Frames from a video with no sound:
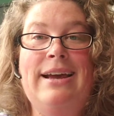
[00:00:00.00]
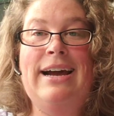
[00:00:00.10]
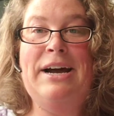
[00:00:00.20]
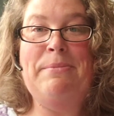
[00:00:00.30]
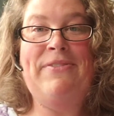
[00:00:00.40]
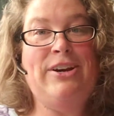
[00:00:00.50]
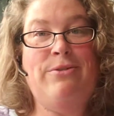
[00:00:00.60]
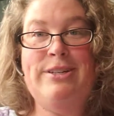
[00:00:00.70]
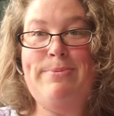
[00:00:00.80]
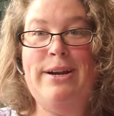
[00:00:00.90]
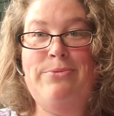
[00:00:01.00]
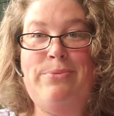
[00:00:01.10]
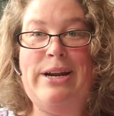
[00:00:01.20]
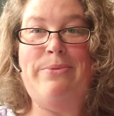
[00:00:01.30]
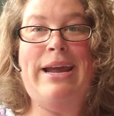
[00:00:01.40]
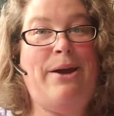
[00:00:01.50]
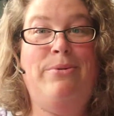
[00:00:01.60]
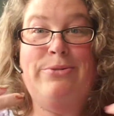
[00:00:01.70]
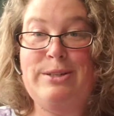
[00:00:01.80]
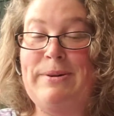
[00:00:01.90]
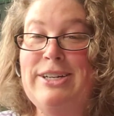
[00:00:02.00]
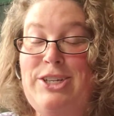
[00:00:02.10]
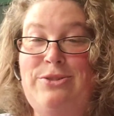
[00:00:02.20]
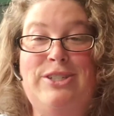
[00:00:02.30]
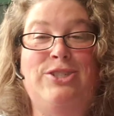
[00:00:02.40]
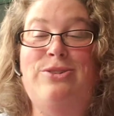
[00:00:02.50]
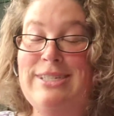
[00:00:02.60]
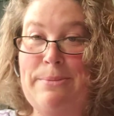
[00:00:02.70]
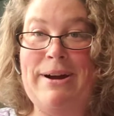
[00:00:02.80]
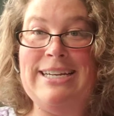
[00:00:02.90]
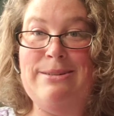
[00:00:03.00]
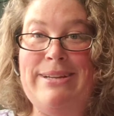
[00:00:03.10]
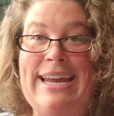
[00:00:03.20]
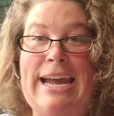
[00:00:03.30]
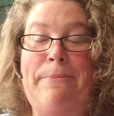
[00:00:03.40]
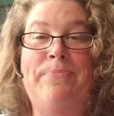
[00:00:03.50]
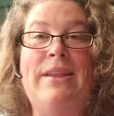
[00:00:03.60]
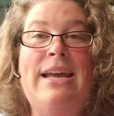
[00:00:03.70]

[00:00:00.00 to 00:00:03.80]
If I don't respond right away, I will respond to you as soon as I possibly can.